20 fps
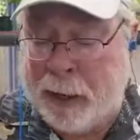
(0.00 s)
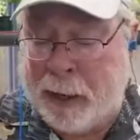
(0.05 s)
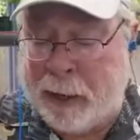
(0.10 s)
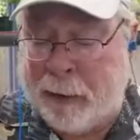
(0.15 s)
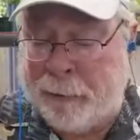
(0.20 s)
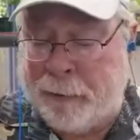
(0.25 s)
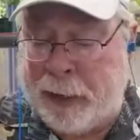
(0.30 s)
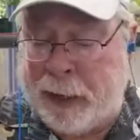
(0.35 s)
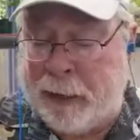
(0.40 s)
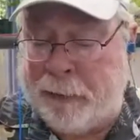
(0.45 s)

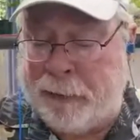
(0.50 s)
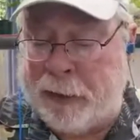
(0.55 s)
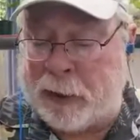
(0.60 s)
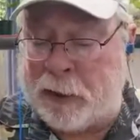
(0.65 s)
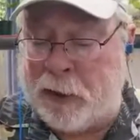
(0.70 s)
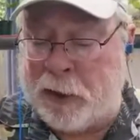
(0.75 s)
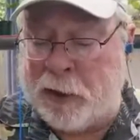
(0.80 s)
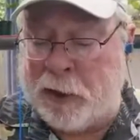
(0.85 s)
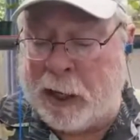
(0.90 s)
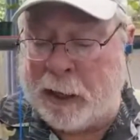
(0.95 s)
If, if
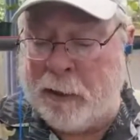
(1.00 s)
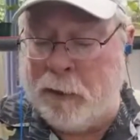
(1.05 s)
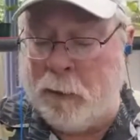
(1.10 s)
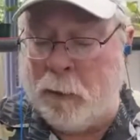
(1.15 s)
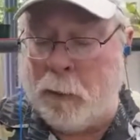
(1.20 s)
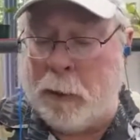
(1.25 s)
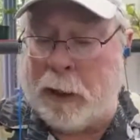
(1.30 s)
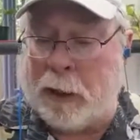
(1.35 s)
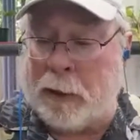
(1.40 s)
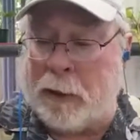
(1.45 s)
it's
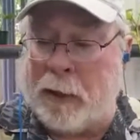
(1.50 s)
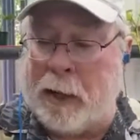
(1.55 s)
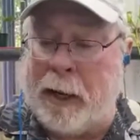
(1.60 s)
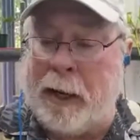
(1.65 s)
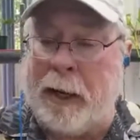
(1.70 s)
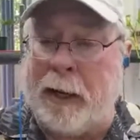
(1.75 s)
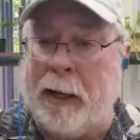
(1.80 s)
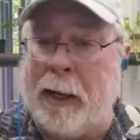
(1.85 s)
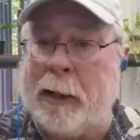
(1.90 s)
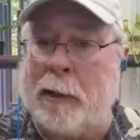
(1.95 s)
sudden
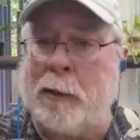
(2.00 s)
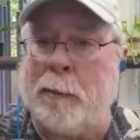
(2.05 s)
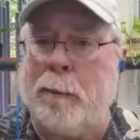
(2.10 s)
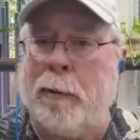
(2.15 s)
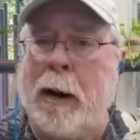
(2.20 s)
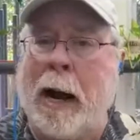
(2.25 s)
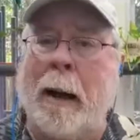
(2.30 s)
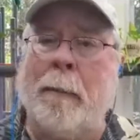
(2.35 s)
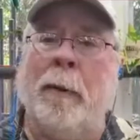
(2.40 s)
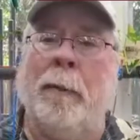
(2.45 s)
wilting, it's
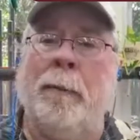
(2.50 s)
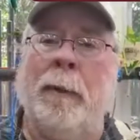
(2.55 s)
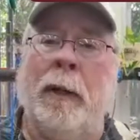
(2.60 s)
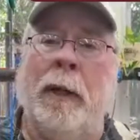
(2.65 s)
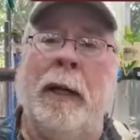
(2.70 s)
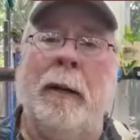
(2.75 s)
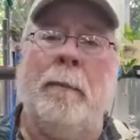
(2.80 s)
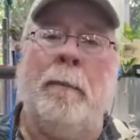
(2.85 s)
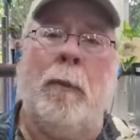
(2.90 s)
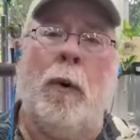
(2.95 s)

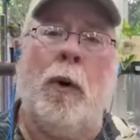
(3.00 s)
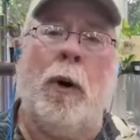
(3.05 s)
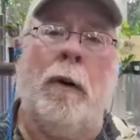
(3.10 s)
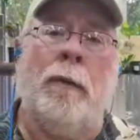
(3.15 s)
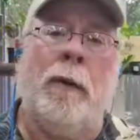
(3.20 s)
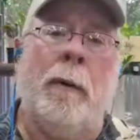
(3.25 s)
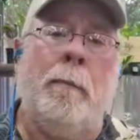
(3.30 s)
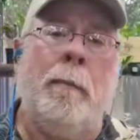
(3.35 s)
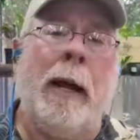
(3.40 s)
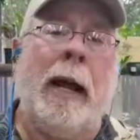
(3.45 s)
probably more
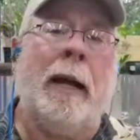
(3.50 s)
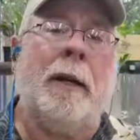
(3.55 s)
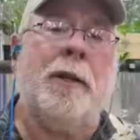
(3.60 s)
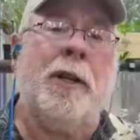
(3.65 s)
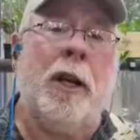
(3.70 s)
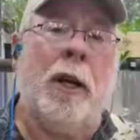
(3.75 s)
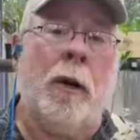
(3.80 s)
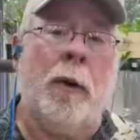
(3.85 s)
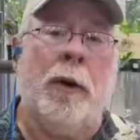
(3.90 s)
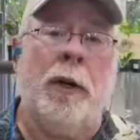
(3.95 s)
of a
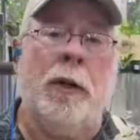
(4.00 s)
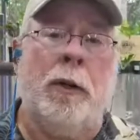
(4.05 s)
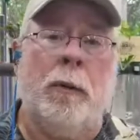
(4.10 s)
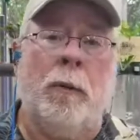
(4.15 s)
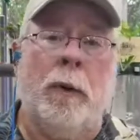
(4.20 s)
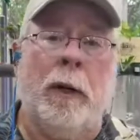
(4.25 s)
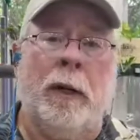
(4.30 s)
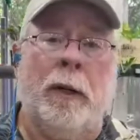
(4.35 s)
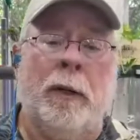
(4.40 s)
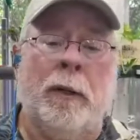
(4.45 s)

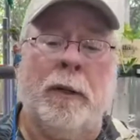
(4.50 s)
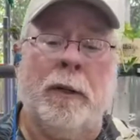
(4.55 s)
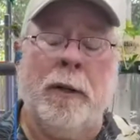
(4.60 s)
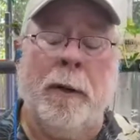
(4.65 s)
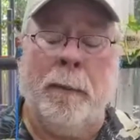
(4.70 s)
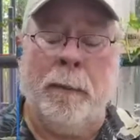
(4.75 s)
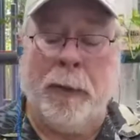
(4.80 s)
bacterial wilt.